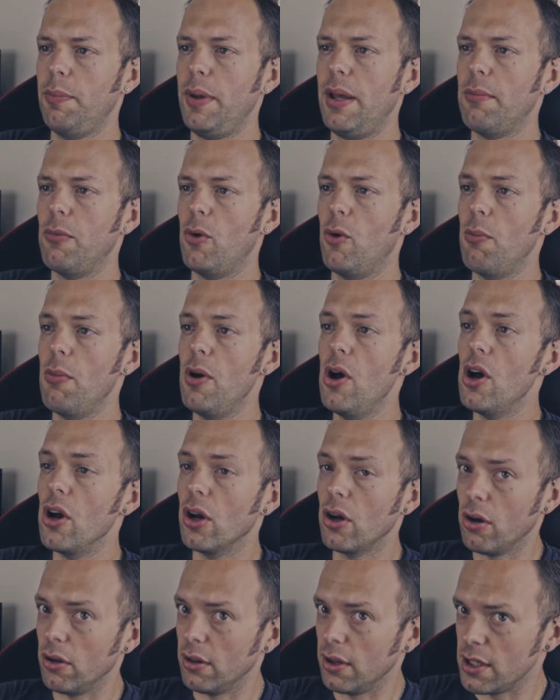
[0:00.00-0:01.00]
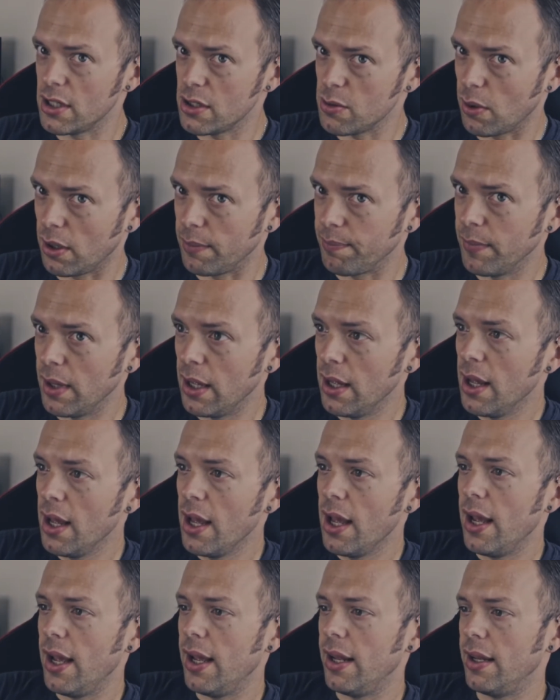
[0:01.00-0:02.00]
bit more murk on this one.
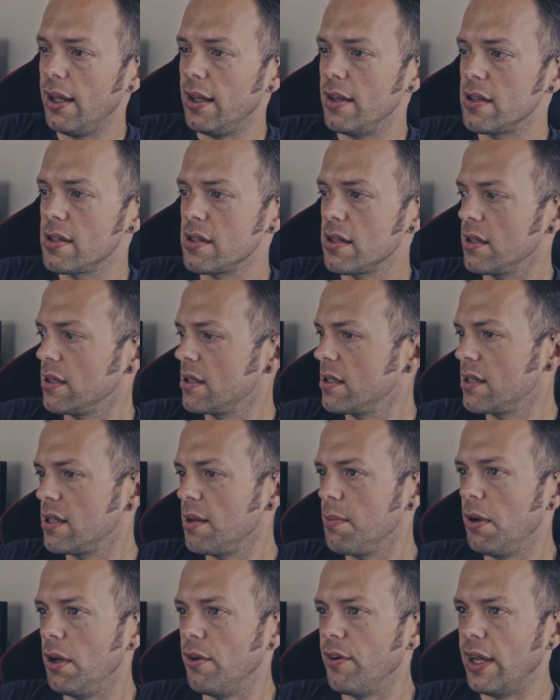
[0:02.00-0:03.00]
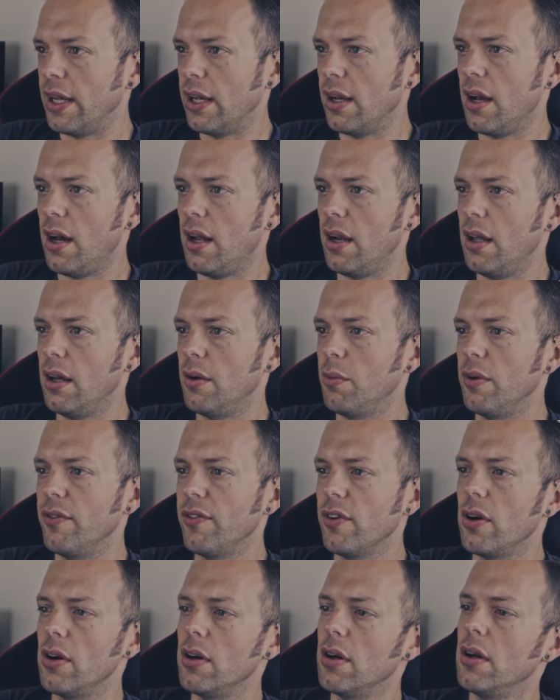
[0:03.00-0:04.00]
It is similar in colour.
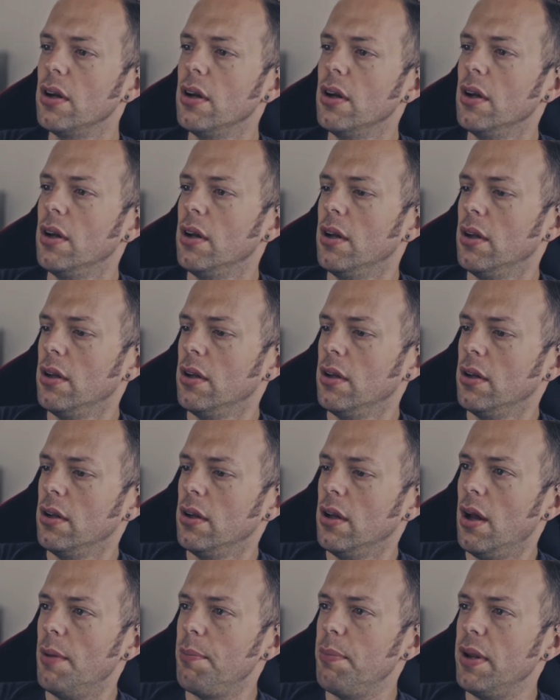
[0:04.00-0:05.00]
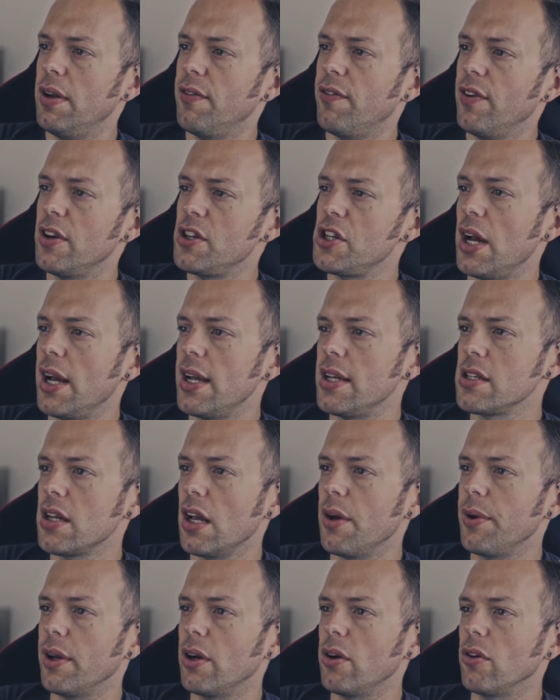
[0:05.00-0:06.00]
We've got a bit of fridge haze
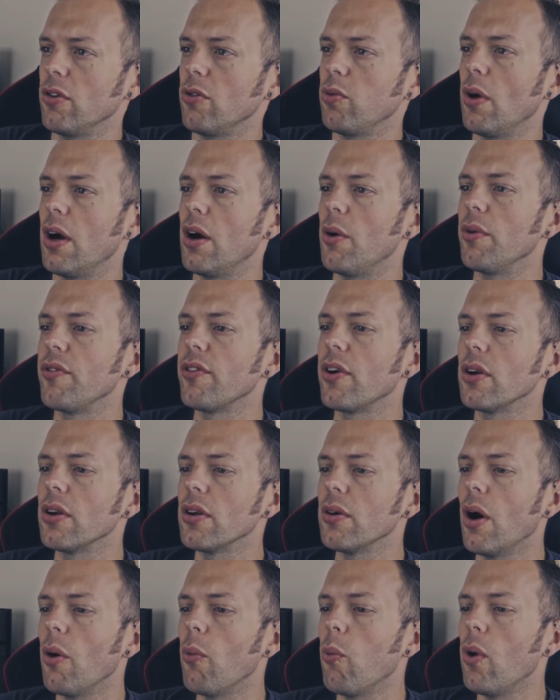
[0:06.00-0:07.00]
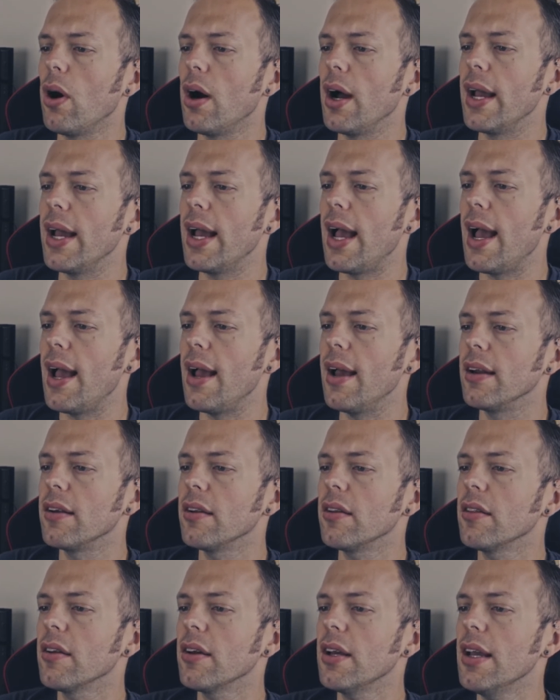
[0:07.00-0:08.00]
going on as well. We've got a white head
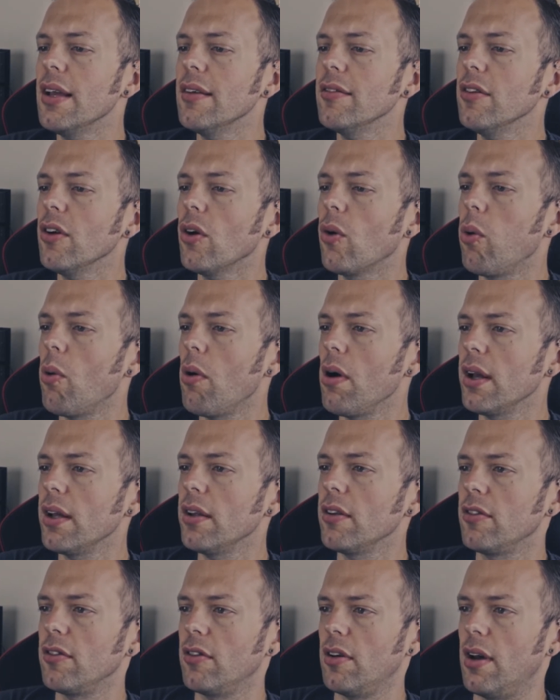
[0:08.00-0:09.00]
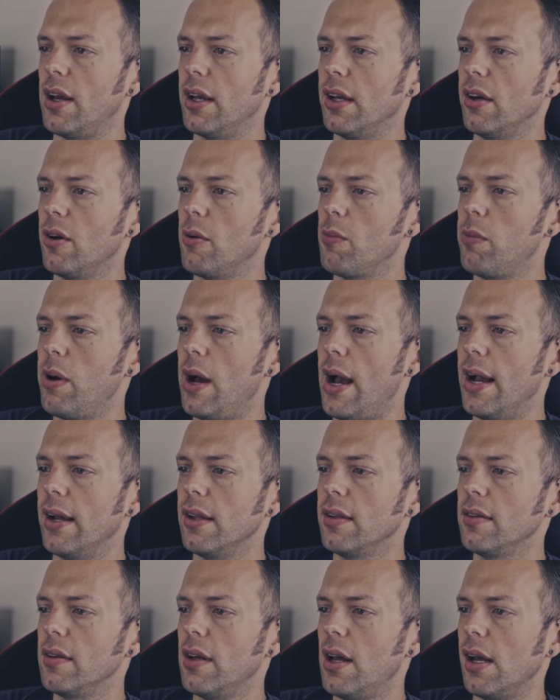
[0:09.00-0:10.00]
that isn't quite as tight and
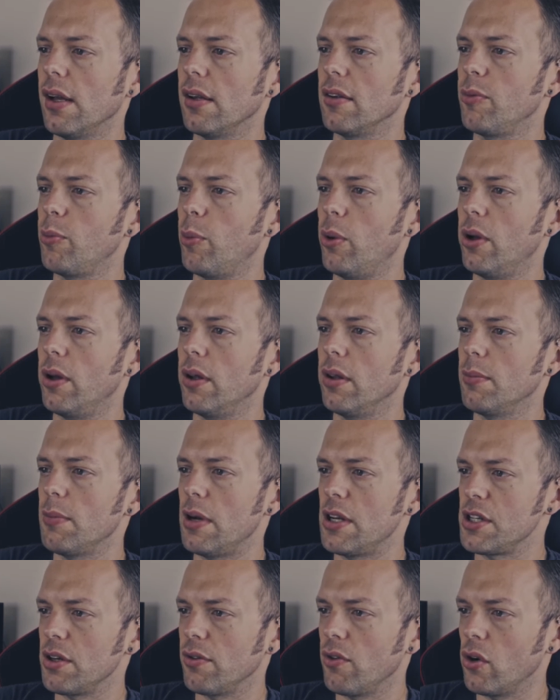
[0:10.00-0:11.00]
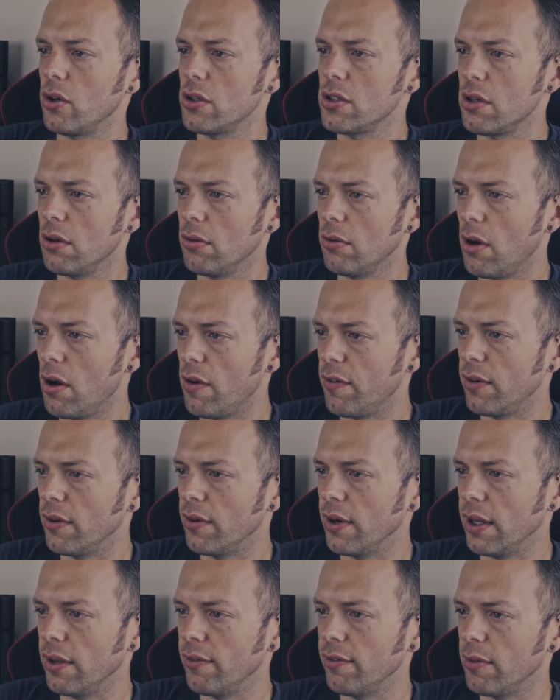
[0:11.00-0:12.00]
compact as per the Magic Rock Salt
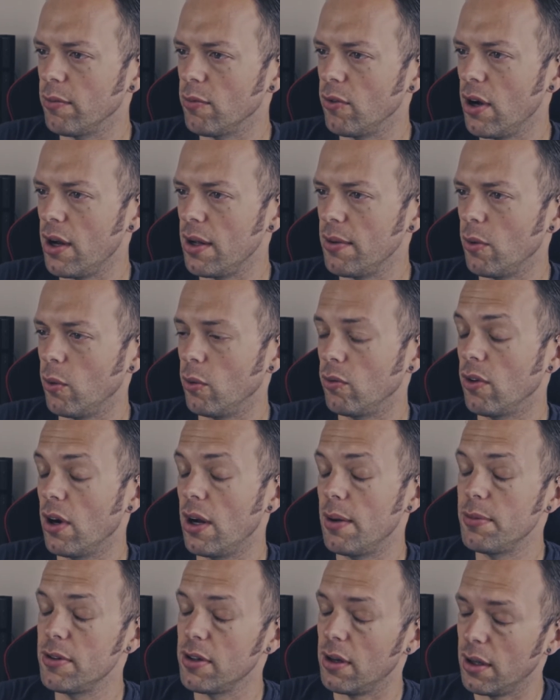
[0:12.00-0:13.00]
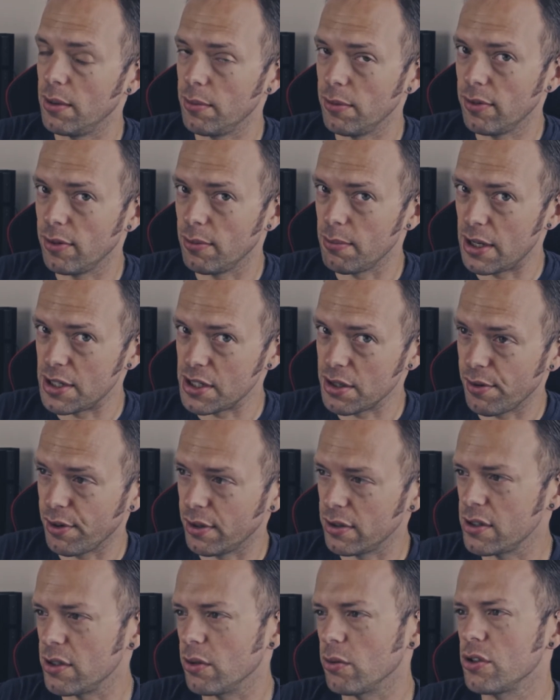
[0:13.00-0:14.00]
offering from Ripe Times from Magic
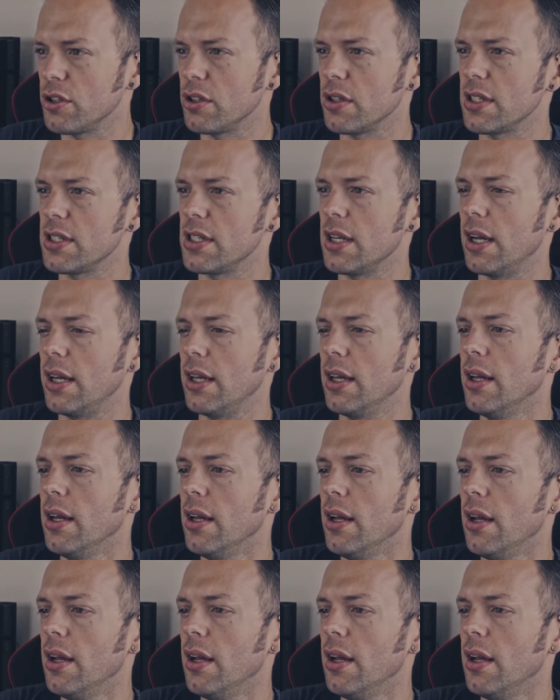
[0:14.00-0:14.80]
Rock and Salt, should I say.